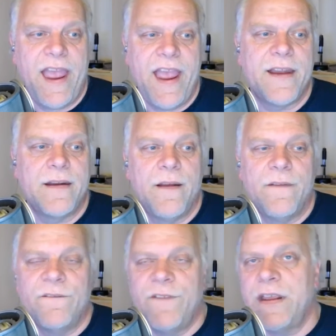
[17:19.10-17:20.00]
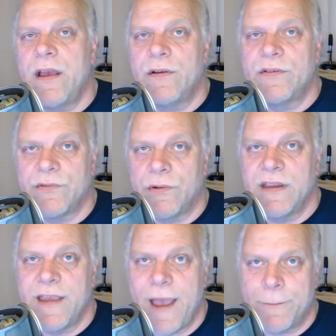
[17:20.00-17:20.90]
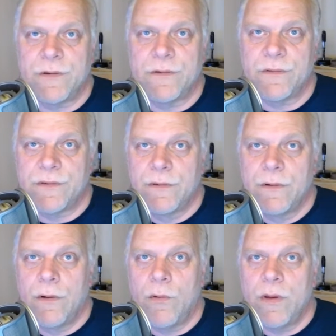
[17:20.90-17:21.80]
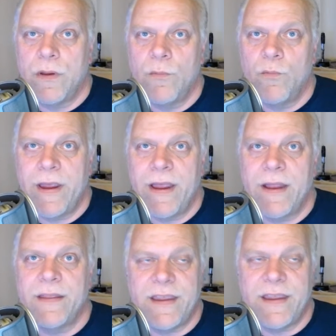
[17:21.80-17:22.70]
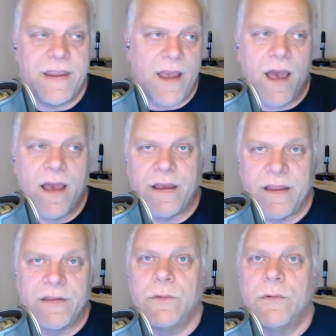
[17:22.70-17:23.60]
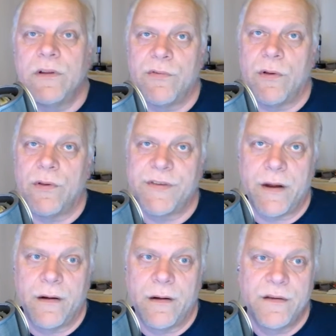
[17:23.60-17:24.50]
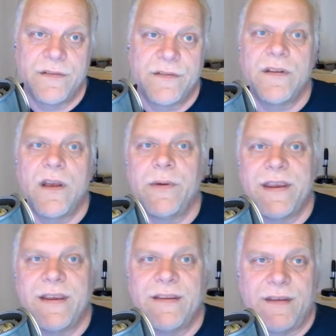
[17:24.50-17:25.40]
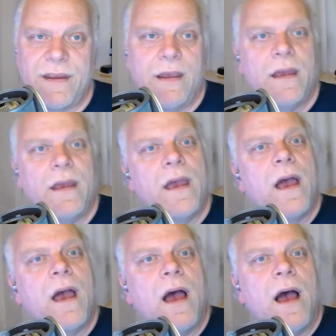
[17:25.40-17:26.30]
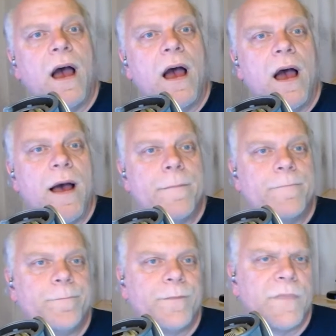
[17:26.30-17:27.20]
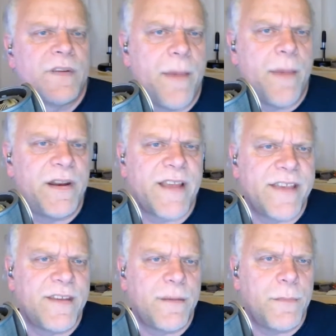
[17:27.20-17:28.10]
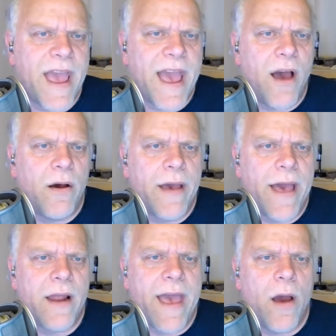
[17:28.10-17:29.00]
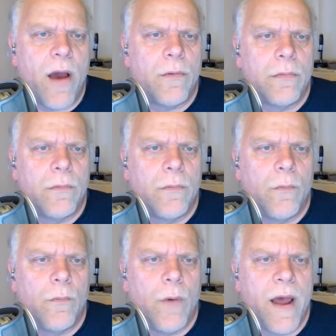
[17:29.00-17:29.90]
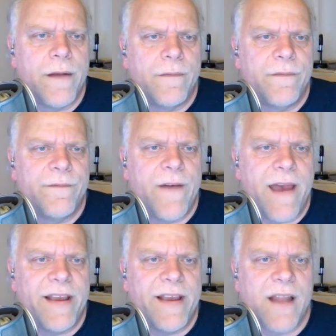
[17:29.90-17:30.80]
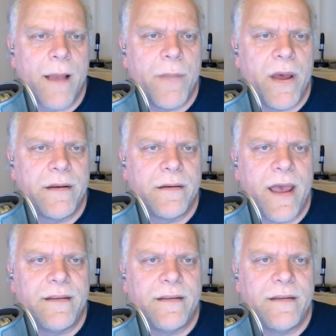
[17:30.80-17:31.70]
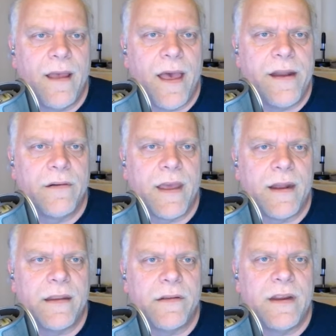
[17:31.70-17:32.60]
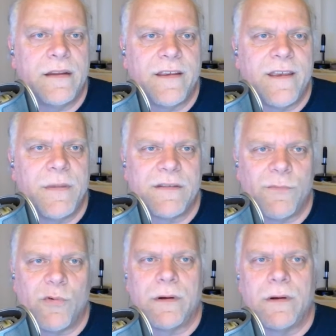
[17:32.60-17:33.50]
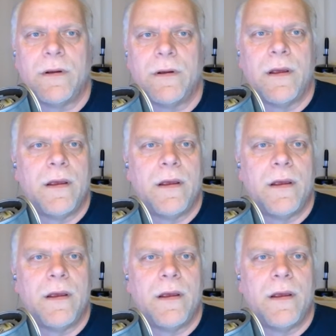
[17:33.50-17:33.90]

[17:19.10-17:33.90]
and video screen captures in the uh, in the new control center. So easy. Um, Simon is asking me how how how what five X lock button. I I don't get it. You'll need to give me some more